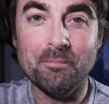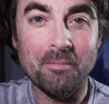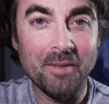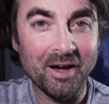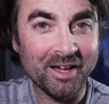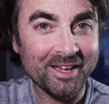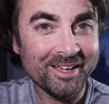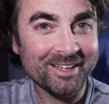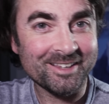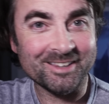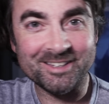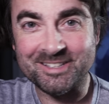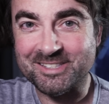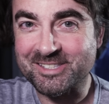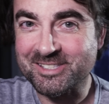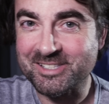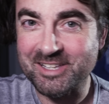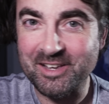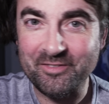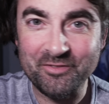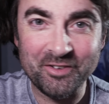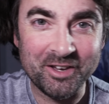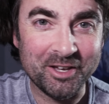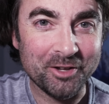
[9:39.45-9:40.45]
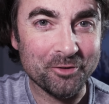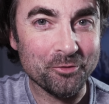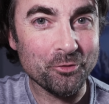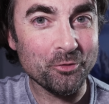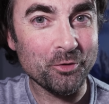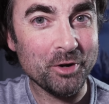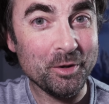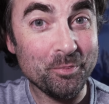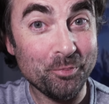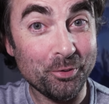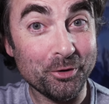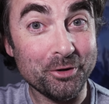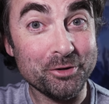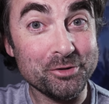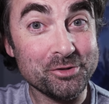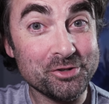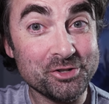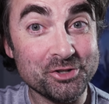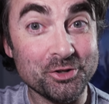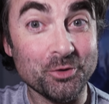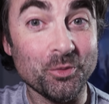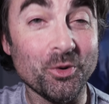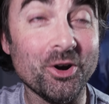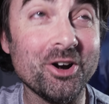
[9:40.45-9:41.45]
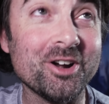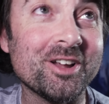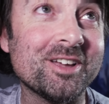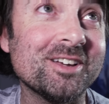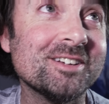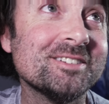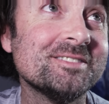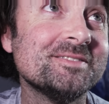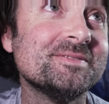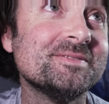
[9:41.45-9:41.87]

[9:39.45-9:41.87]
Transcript: Mike, let's see if it can reproduce your work.